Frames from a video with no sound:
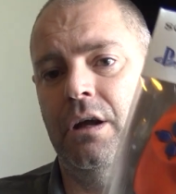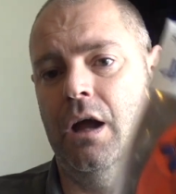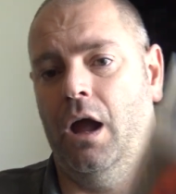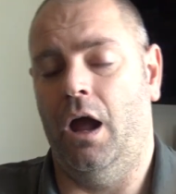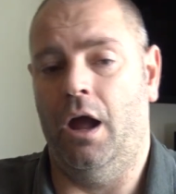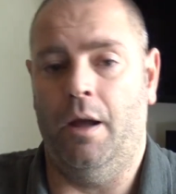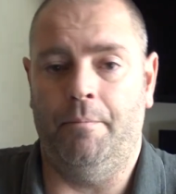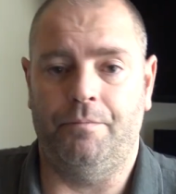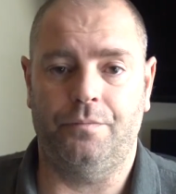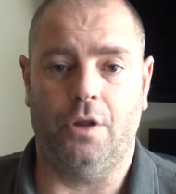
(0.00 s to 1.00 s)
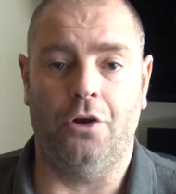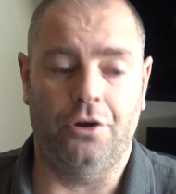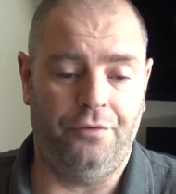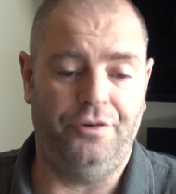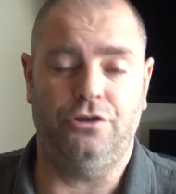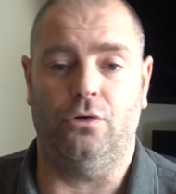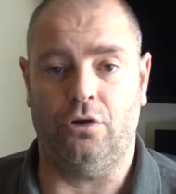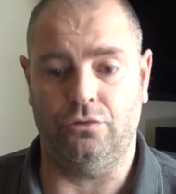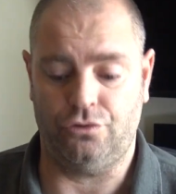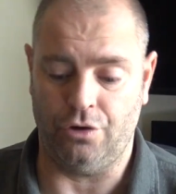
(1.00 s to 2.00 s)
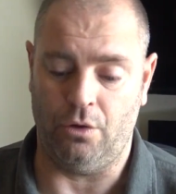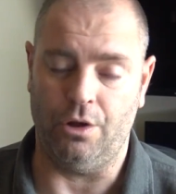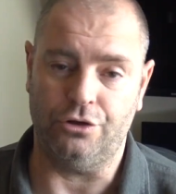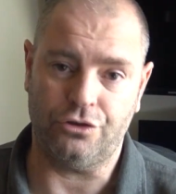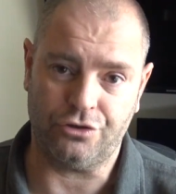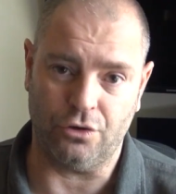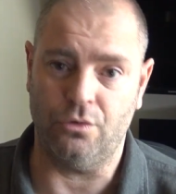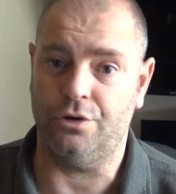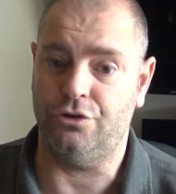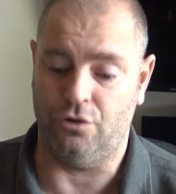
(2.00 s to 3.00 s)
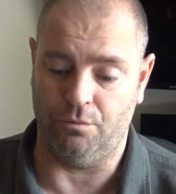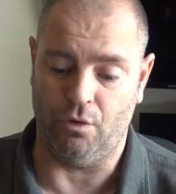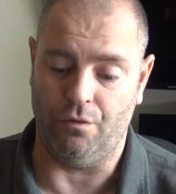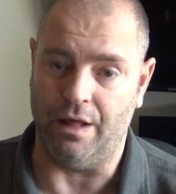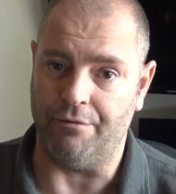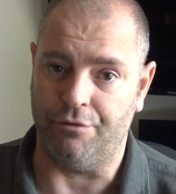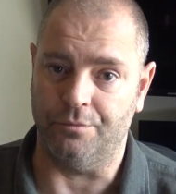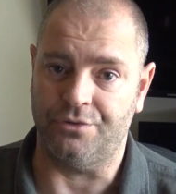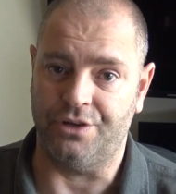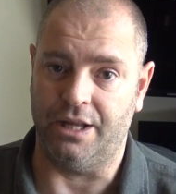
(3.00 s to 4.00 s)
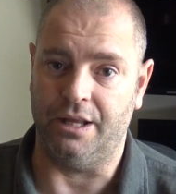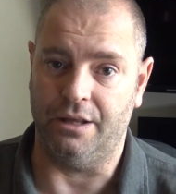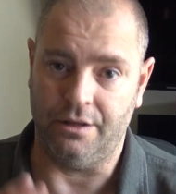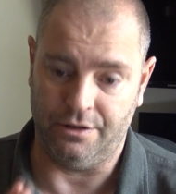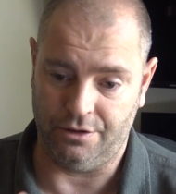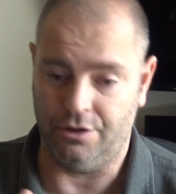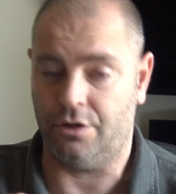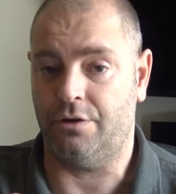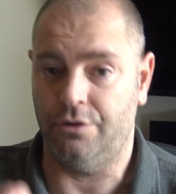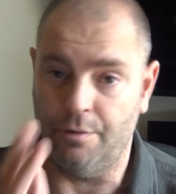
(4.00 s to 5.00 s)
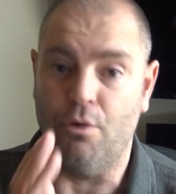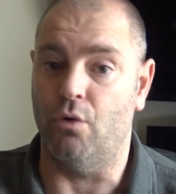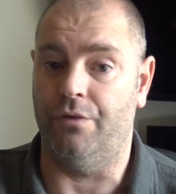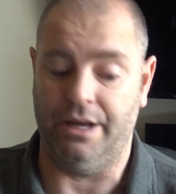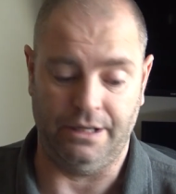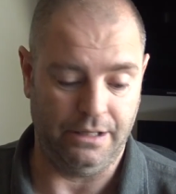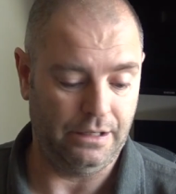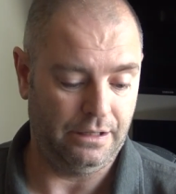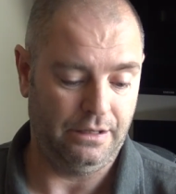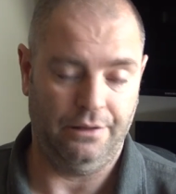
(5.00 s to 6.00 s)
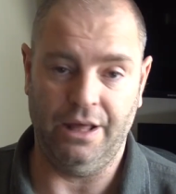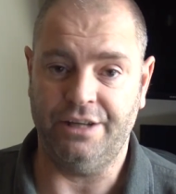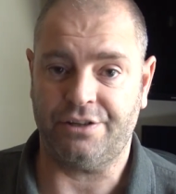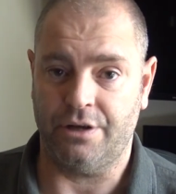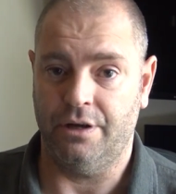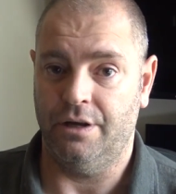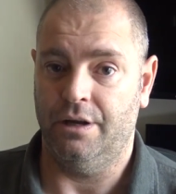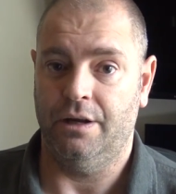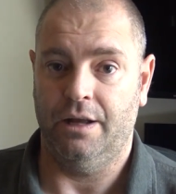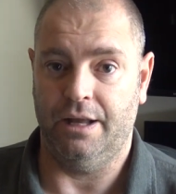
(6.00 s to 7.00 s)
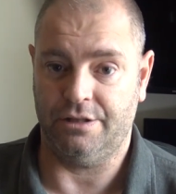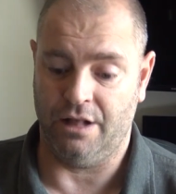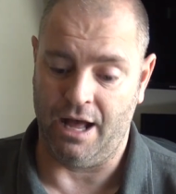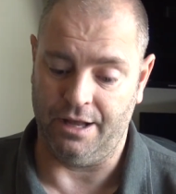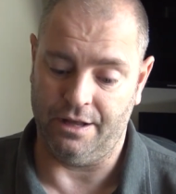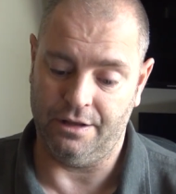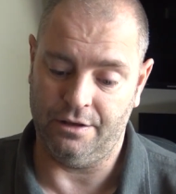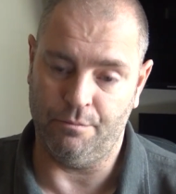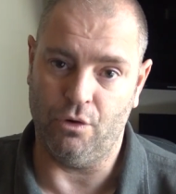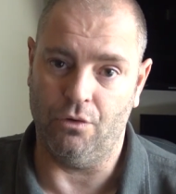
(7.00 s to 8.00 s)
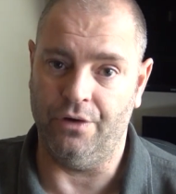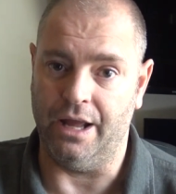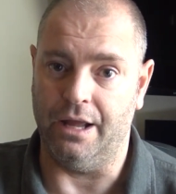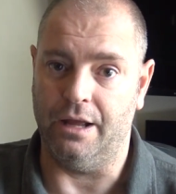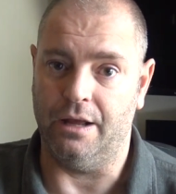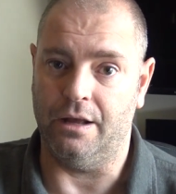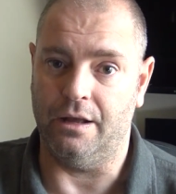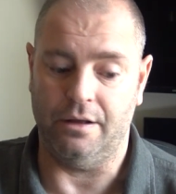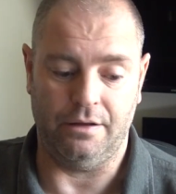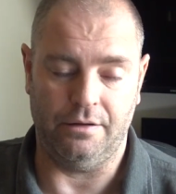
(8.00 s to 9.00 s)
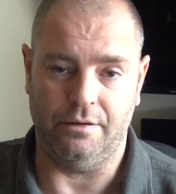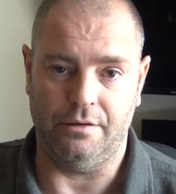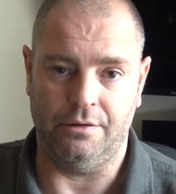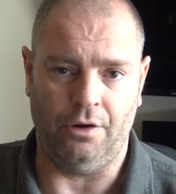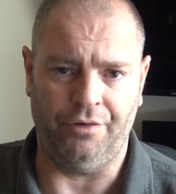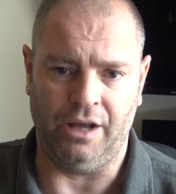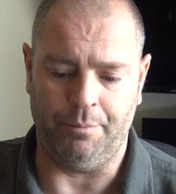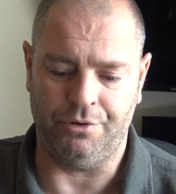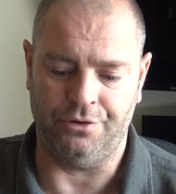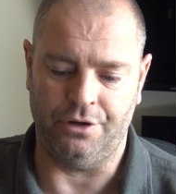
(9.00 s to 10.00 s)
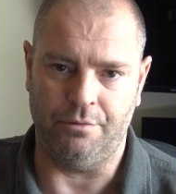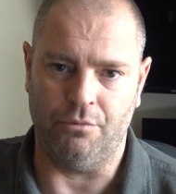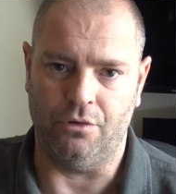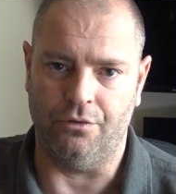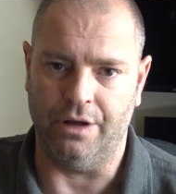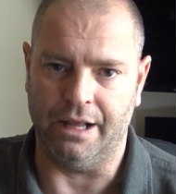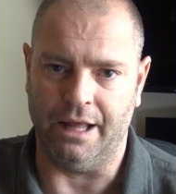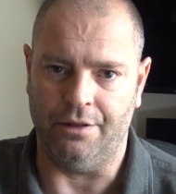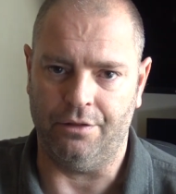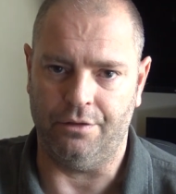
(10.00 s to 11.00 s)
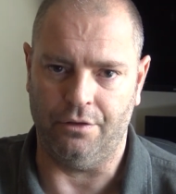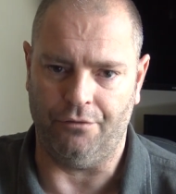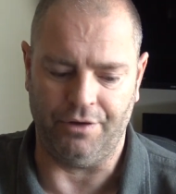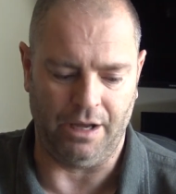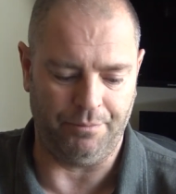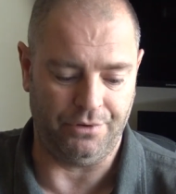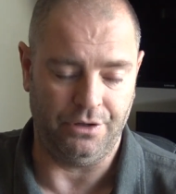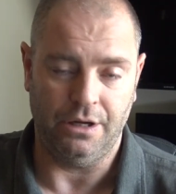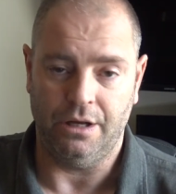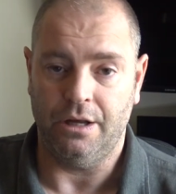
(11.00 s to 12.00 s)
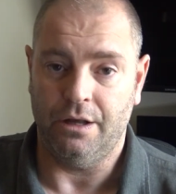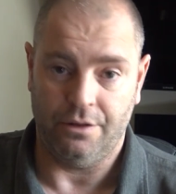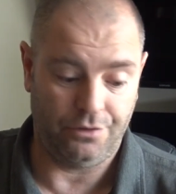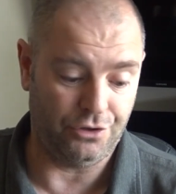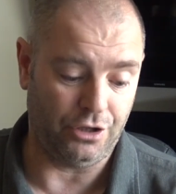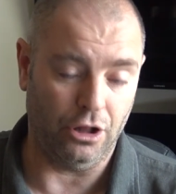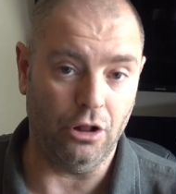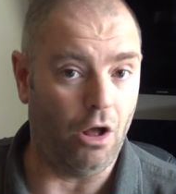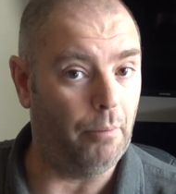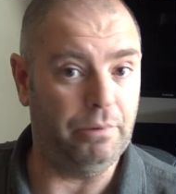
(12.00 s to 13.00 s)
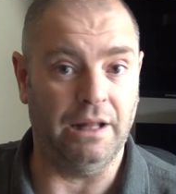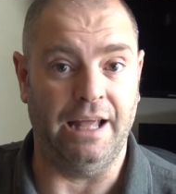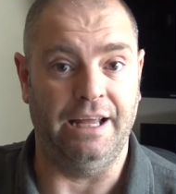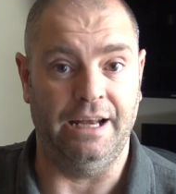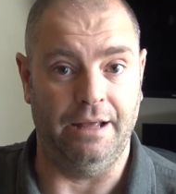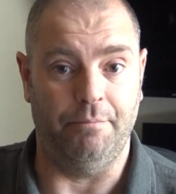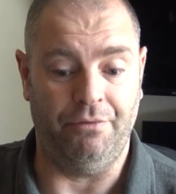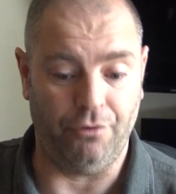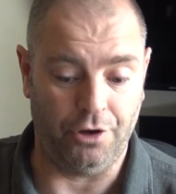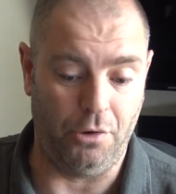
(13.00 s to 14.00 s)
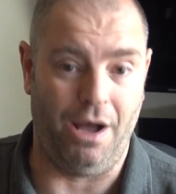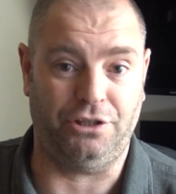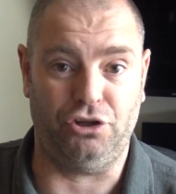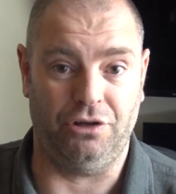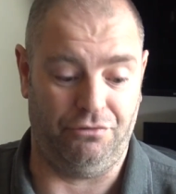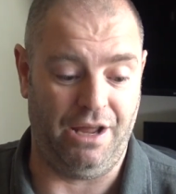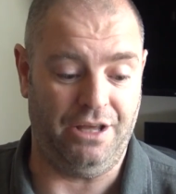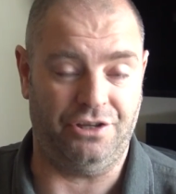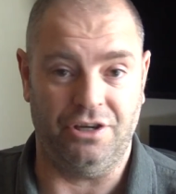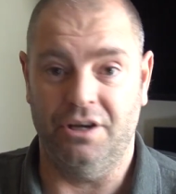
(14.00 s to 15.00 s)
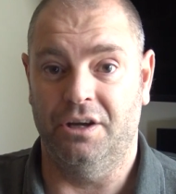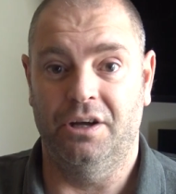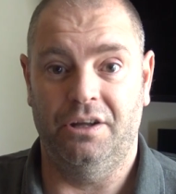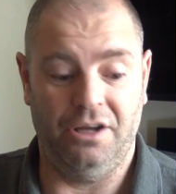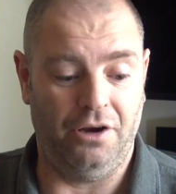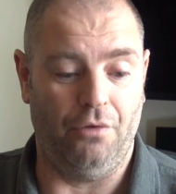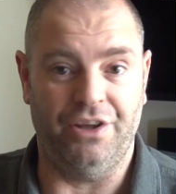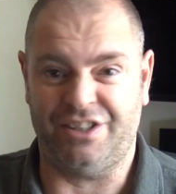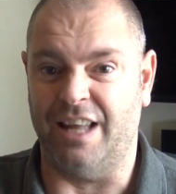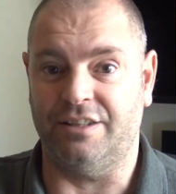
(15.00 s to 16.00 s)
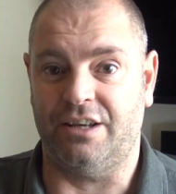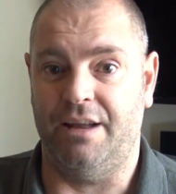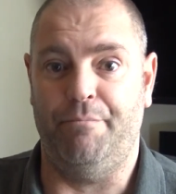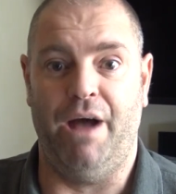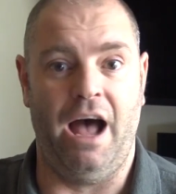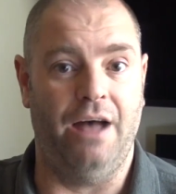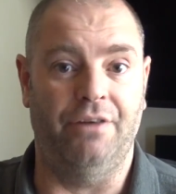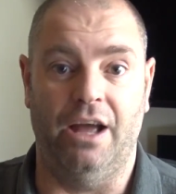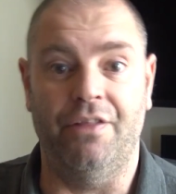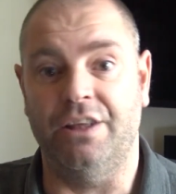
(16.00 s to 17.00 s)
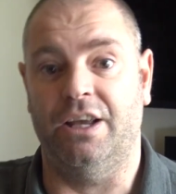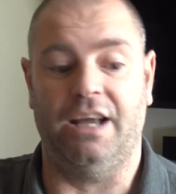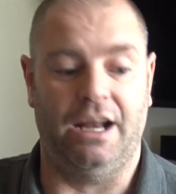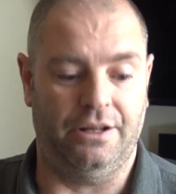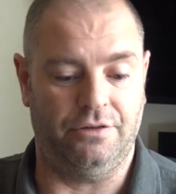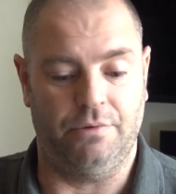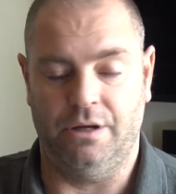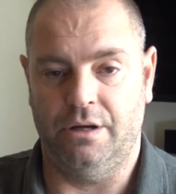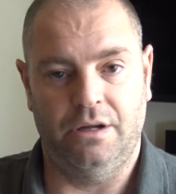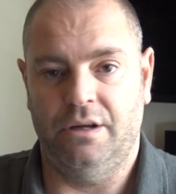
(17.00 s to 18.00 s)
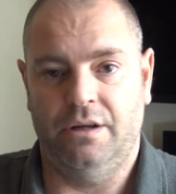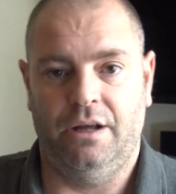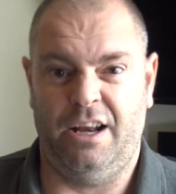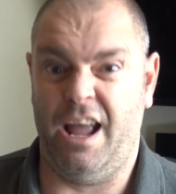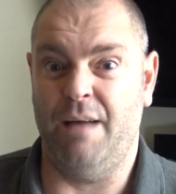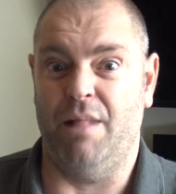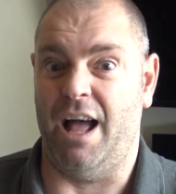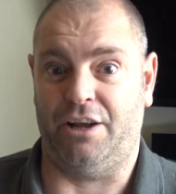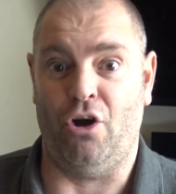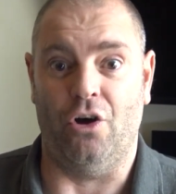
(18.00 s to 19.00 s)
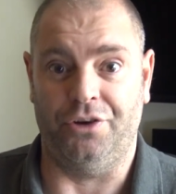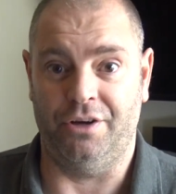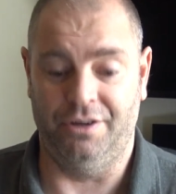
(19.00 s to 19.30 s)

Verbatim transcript: Um, on an official control, as soon as you move that thumb stick, you're moving. This, it's like you move it, nothing happens, then you move it again, nothing happens. There's a lot of play in it before you actually reach, you know, the censoring part of it, and then your character. In a game like COD,